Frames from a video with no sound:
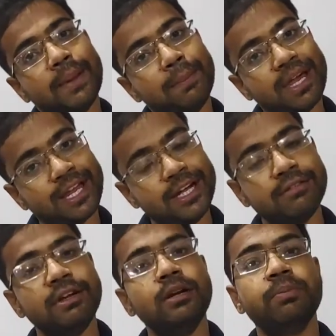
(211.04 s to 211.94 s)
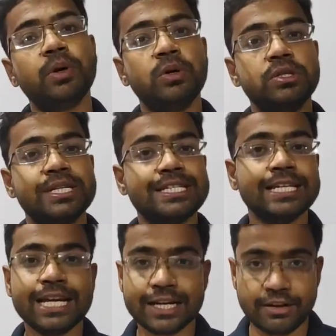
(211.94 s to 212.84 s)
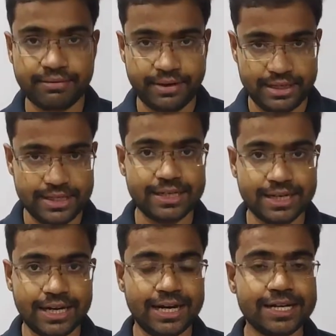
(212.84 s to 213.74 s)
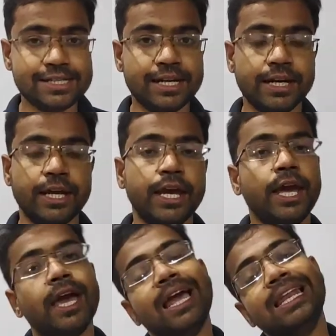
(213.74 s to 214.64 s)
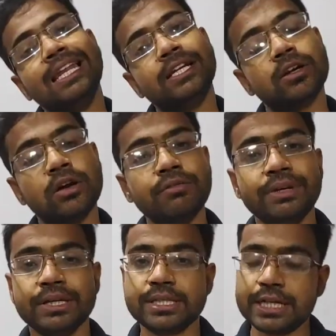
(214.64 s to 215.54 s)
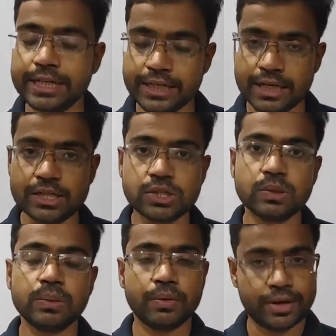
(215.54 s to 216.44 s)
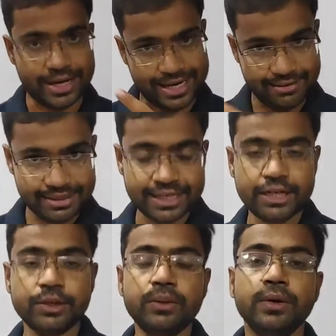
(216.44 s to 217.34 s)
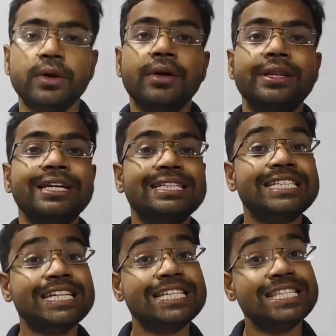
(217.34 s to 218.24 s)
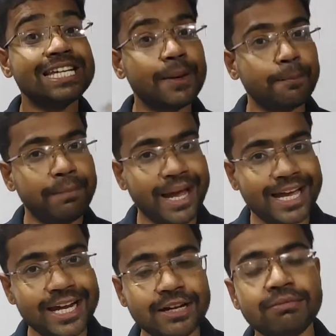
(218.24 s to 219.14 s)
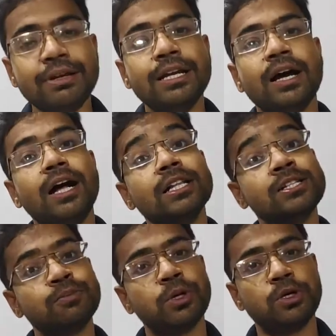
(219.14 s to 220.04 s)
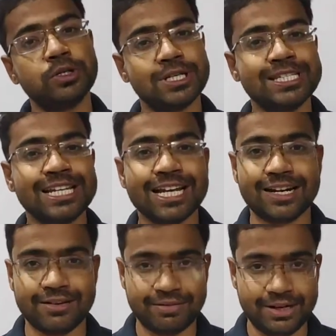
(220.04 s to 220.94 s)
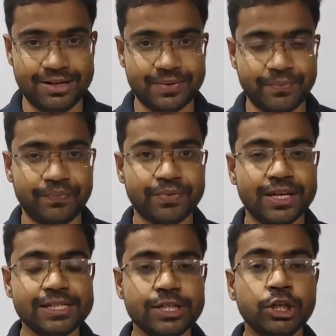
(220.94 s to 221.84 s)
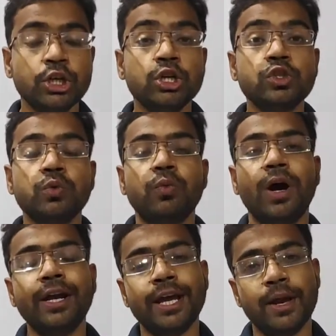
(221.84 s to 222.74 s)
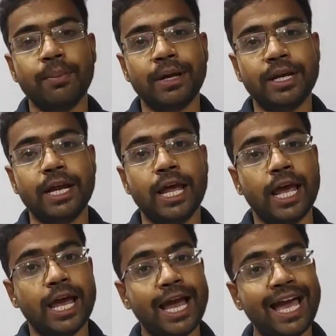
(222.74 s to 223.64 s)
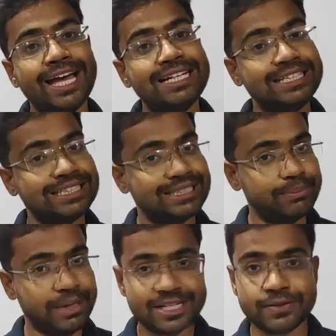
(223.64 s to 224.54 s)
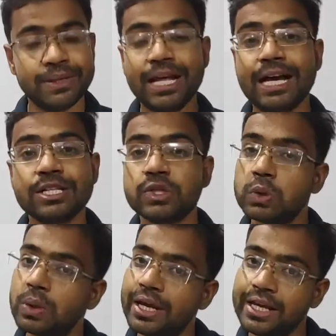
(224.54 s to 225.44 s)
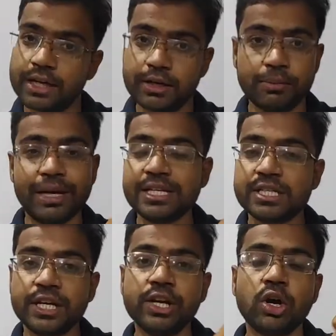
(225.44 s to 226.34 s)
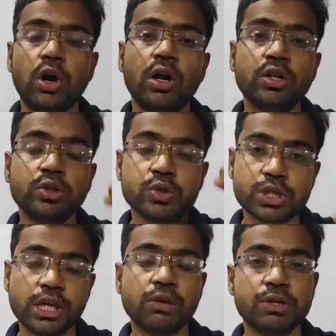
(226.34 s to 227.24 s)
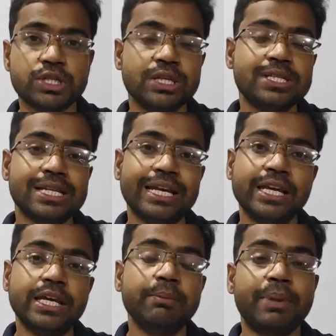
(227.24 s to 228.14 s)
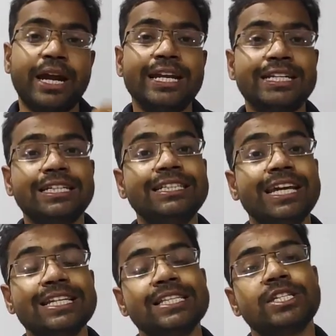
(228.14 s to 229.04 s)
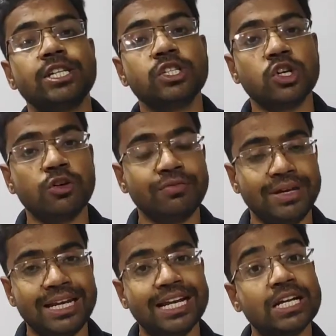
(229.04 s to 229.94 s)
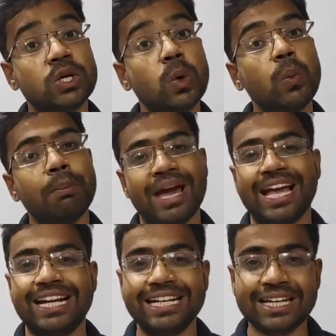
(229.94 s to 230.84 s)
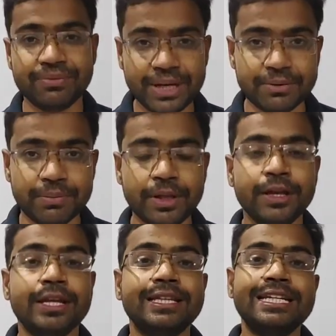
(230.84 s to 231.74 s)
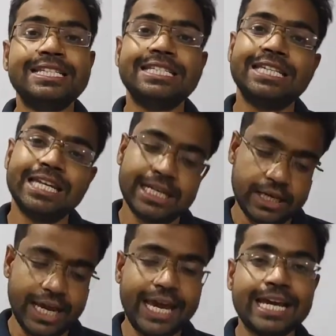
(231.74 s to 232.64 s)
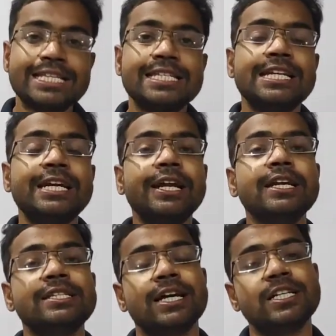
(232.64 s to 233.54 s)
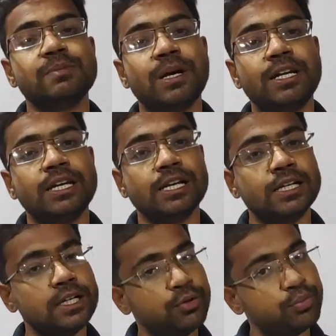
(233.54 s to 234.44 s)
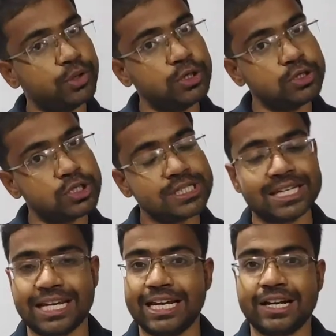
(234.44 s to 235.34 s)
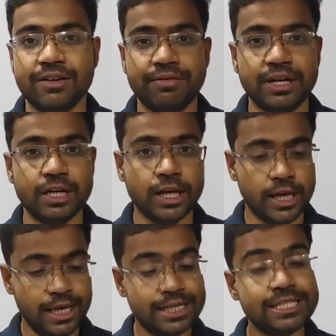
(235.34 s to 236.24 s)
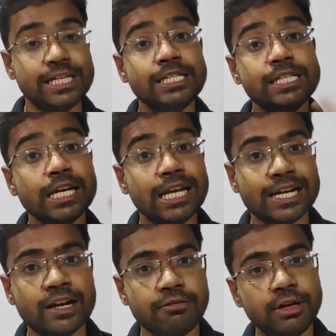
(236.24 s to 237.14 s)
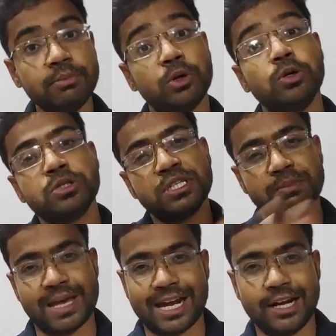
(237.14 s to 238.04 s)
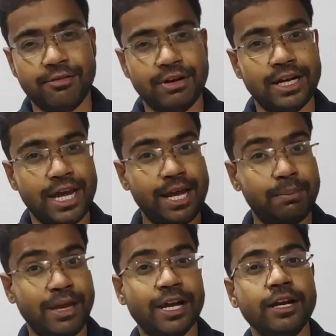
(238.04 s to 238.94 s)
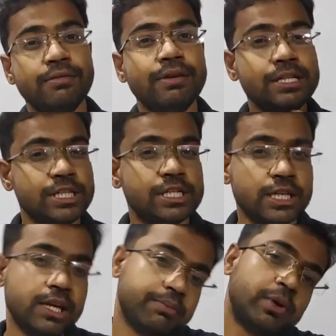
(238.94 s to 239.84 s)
magnetic field produces electric field, understanding? And later on we studied also, I will tell you, that changing magnetic field also produces electric field, is it? So what happened, and Maxwell also by studying all those equations, he predicted the existence of electromagnetic wave, that accelerating charge particle produces electric field, changing electric field produces magnetic field, and magnetic field changing